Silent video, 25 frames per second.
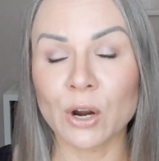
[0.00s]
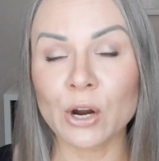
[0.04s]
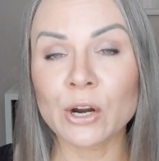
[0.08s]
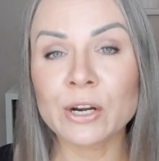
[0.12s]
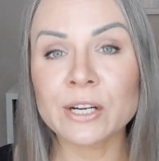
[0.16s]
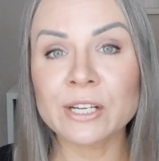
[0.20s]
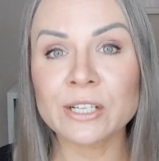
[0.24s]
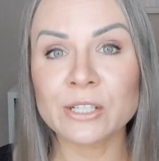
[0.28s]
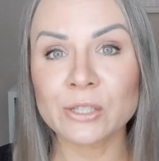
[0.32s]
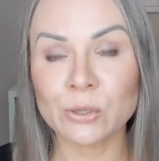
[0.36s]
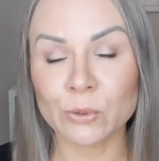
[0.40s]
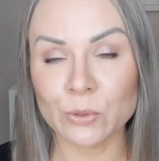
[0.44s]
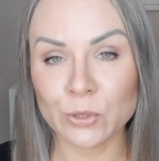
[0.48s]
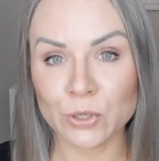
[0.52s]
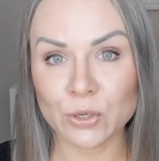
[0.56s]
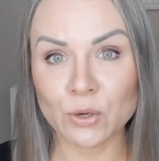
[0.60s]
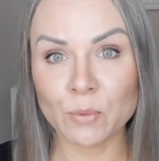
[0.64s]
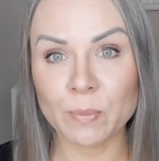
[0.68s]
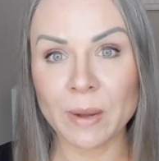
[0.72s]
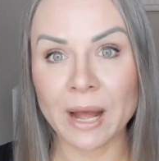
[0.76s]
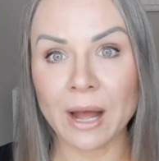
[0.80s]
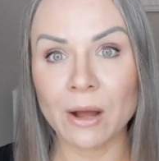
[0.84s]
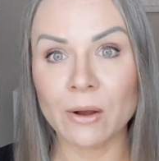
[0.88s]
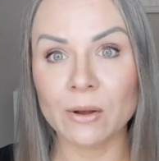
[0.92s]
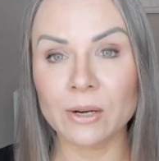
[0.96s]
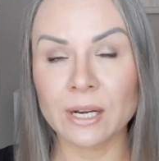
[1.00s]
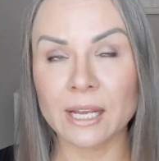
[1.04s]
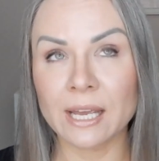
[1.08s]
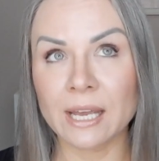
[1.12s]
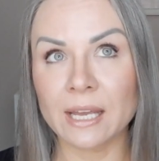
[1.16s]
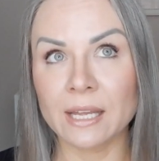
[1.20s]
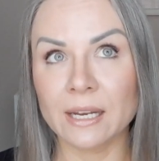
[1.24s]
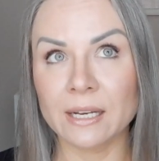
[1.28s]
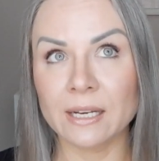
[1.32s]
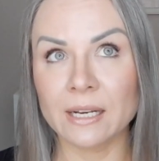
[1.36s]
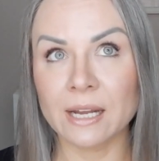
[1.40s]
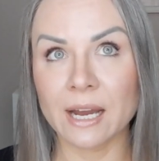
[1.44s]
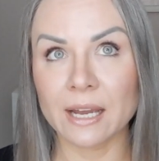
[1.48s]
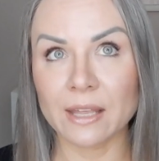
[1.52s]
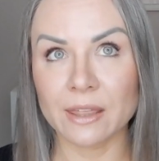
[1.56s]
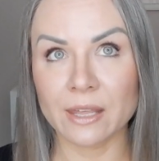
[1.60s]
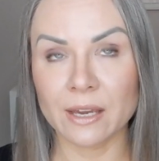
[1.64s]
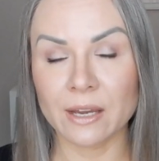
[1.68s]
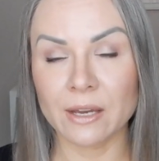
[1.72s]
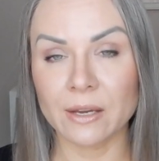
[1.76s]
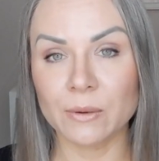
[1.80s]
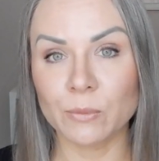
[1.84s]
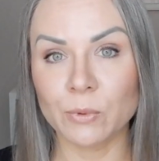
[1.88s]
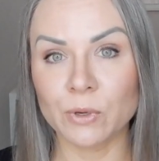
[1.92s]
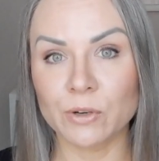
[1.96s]
have already told you about in, I
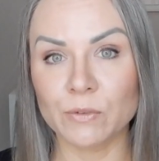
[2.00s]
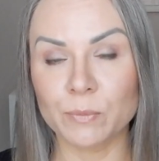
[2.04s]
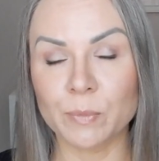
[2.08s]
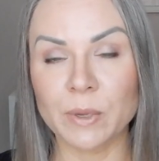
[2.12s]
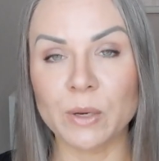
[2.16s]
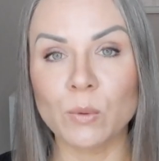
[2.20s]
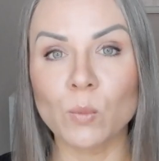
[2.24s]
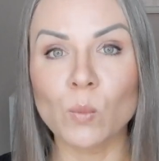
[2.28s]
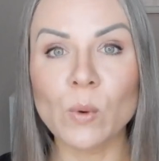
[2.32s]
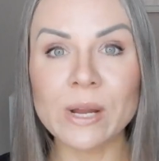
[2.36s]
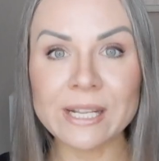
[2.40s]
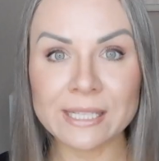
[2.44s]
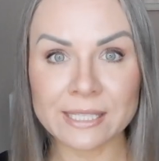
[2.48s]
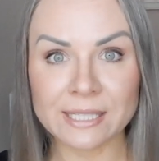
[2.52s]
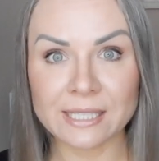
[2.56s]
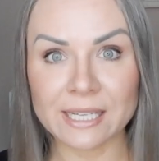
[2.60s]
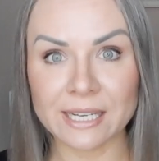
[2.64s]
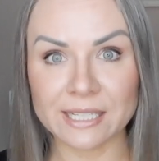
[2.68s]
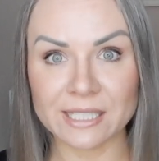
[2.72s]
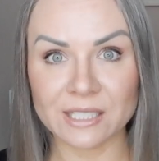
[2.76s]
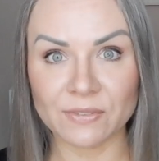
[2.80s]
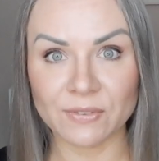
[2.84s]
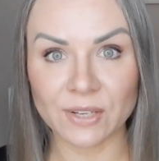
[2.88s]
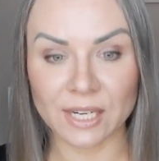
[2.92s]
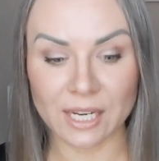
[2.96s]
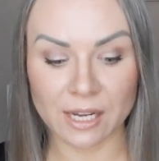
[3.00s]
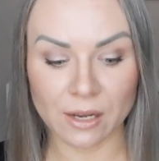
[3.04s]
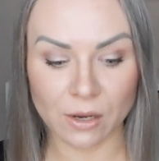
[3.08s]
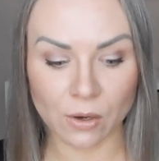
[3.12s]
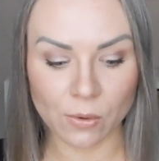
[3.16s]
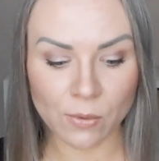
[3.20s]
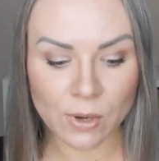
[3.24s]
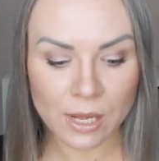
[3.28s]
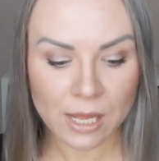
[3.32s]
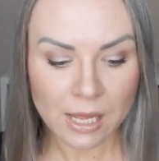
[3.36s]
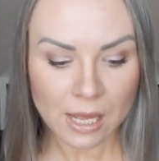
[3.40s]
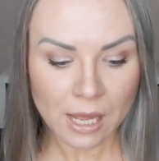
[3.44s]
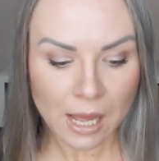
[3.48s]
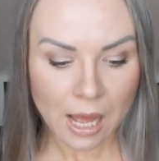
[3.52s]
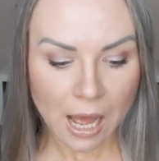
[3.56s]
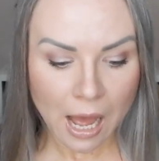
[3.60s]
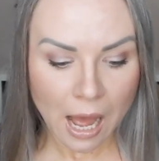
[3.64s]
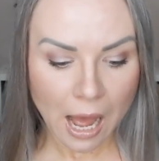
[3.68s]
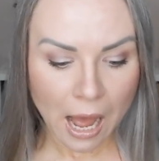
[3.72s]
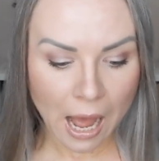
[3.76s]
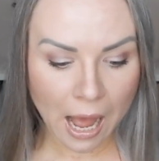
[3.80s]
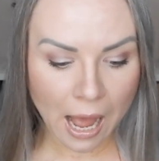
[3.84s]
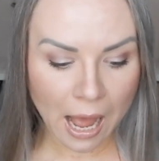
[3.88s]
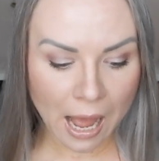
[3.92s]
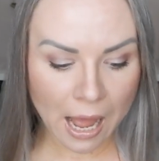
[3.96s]
think it would have been Wednesday's video,
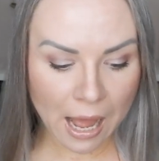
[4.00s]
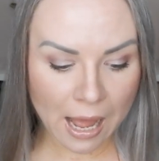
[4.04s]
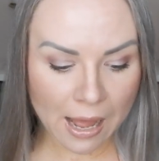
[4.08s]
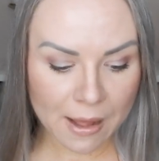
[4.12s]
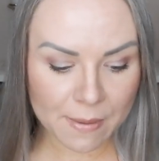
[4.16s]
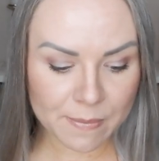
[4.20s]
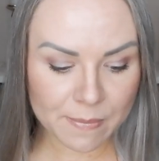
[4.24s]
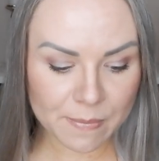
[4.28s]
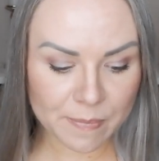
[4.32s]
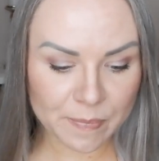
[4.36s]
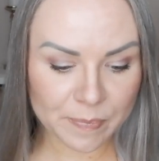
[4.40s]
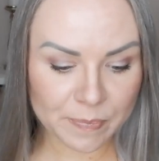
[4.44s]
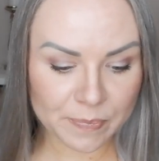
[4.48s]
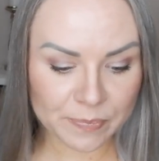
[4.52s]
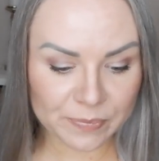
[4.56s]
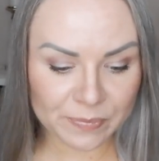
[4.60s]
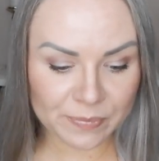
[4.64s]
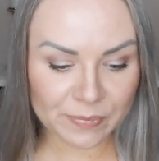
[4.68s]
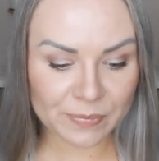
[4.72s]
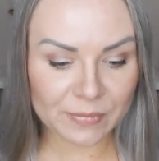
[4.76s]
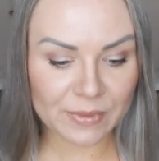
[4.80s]
um,